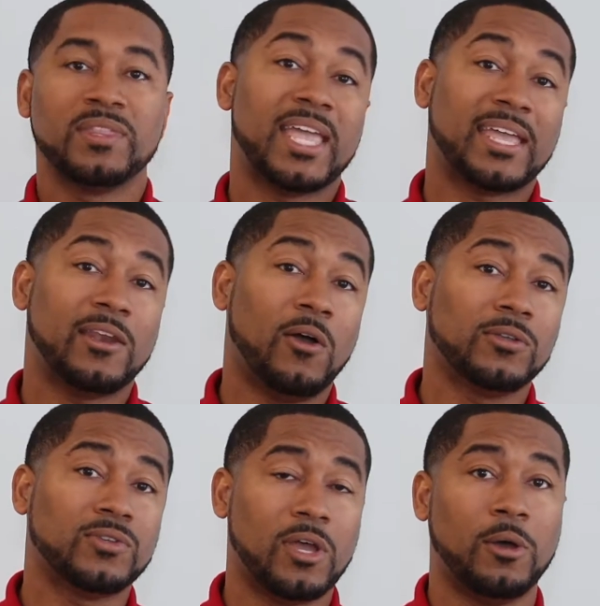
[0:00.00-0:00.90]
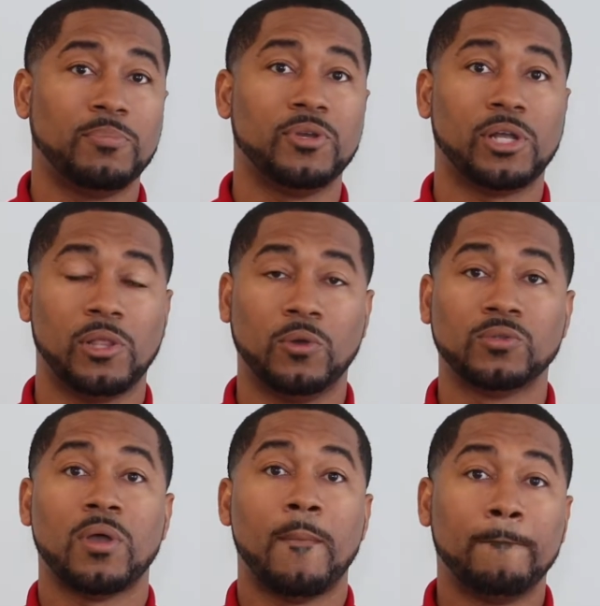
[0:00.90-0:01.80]
They can also help you
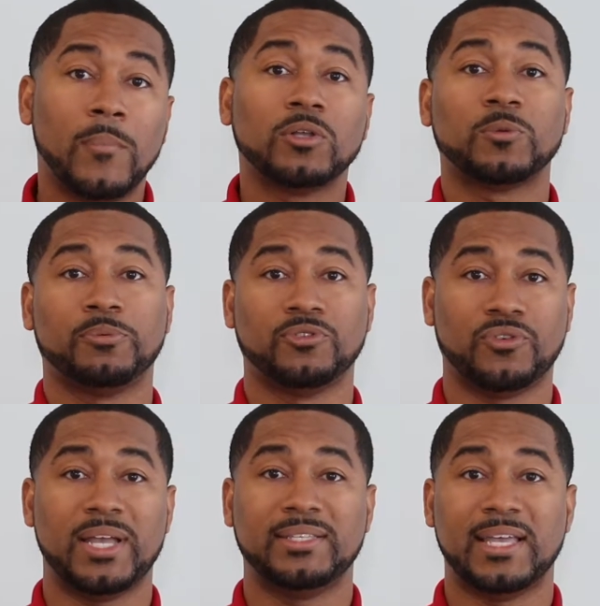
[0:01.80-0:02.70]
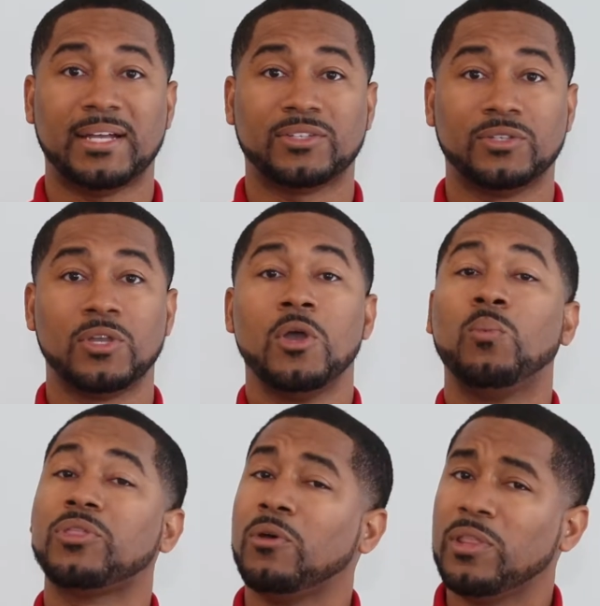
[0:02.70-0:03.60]
close multiple transactions
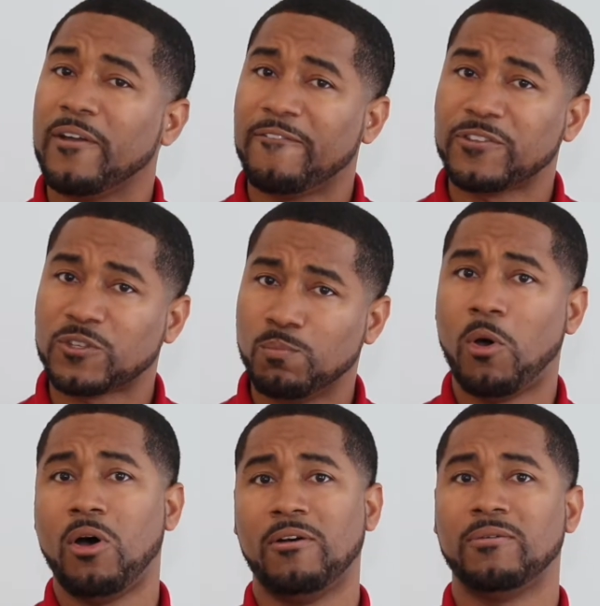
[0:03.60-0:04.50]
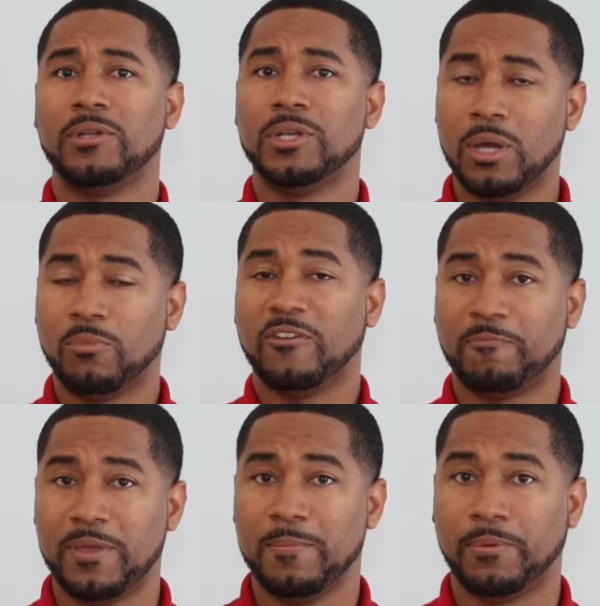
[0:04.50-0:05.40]
with only a small number
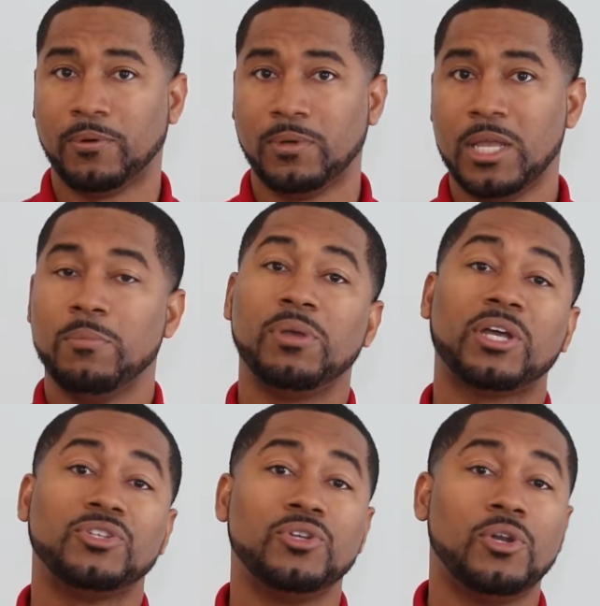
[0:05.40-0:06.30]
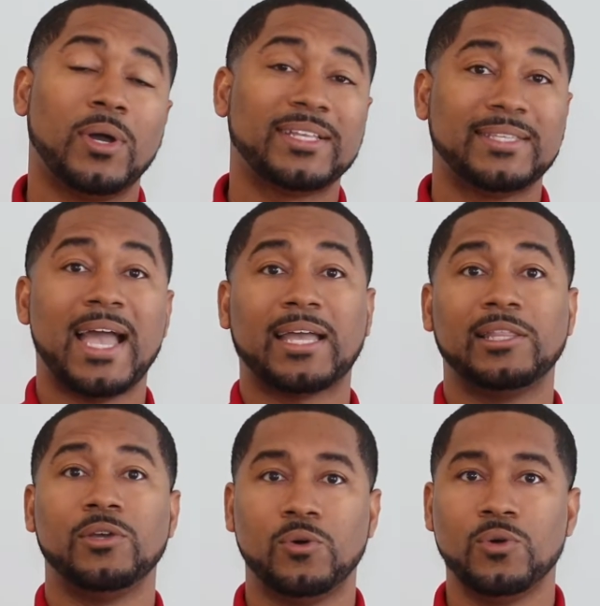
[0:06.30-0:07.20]
of people because you know
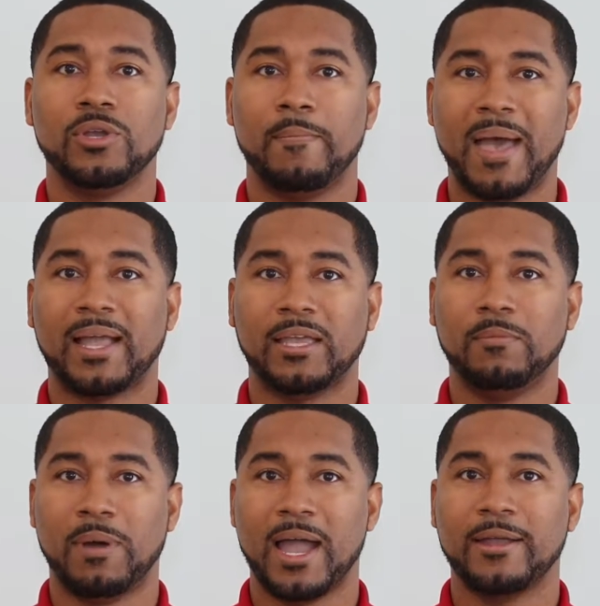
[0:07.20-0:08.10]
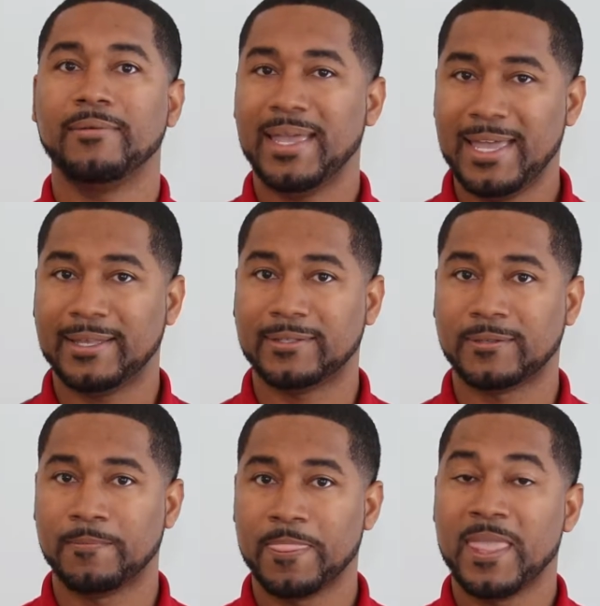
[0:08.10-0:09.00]
exactly who your back-end buyer is.